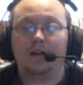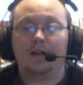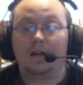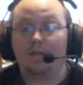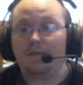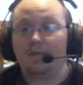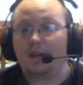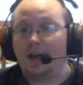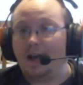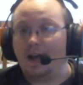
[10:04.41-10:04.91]

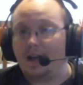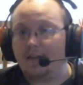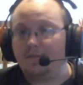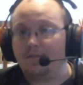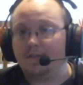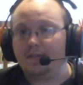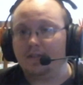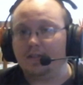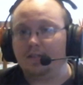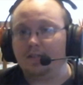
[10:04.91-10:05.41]
if you
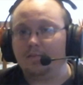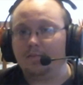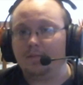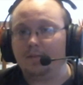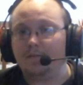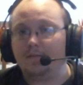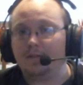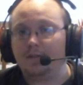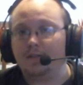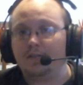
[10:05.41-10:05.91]
haven't seen my
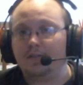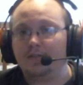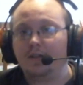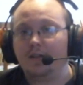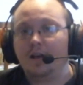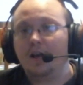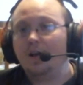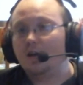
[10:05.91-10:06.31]
videos,